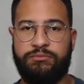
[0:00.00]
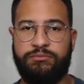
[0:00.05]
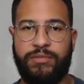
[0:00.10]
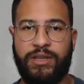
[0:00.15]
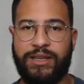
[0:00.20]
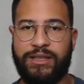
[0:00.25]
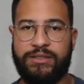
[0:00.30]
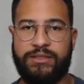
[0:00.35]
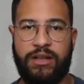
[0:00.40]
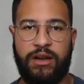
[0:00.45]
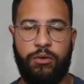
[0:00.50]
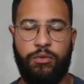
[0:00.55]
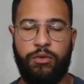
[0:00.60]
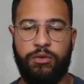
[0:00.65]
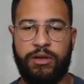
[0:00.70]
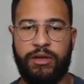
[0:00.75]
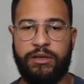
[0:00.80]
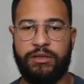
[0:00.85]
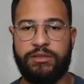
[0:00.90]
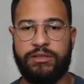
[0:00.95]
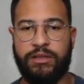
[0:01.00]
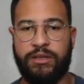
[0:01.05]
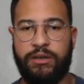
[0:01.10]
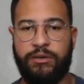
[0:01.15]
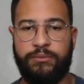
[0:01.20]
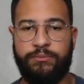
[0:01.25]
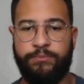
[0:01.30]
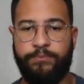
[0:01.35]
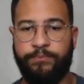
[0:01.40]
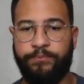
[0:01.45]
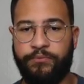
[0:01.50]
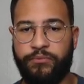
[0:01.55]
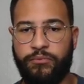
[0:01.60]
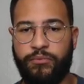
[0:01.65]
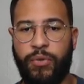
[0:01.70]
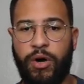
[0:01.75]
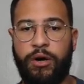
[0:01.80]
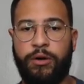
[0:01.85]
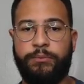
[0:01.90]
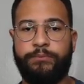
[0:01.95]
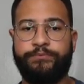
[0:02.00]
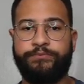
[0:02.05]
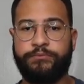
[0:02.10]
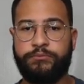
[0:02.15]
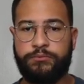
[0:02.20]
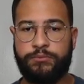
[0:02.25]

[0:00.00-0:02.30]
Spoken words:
Like I said, I won't get into that, but